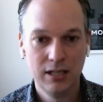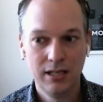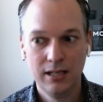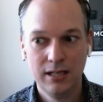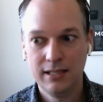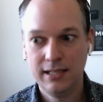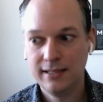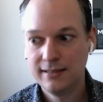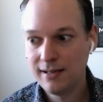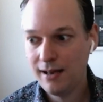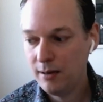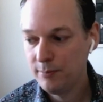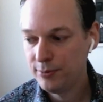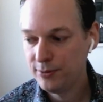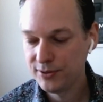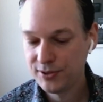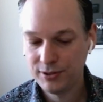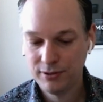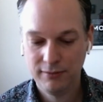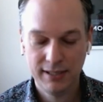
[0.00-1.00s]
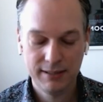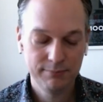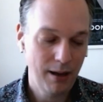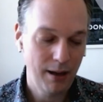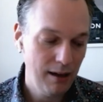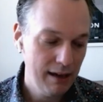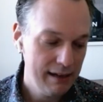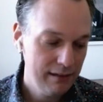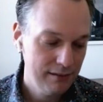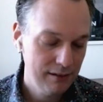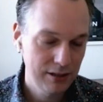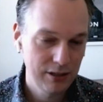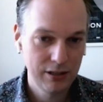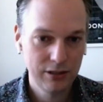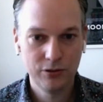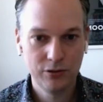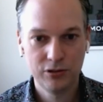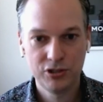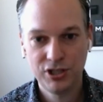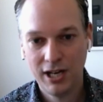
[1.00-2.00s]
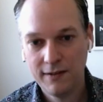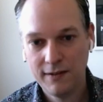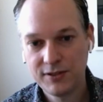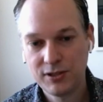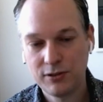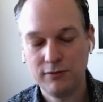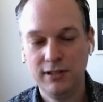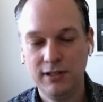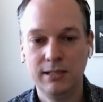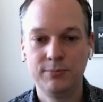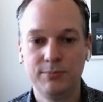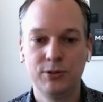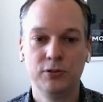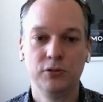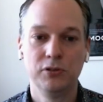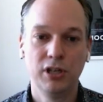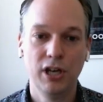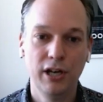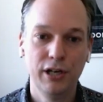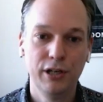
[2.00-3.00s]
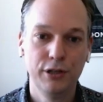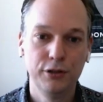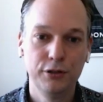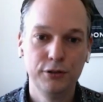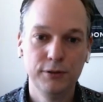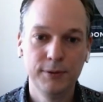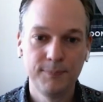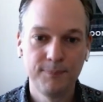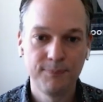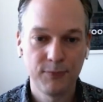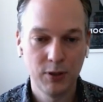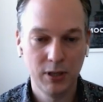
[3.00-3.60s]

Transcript: the examples are in Python or JavaScript or Go.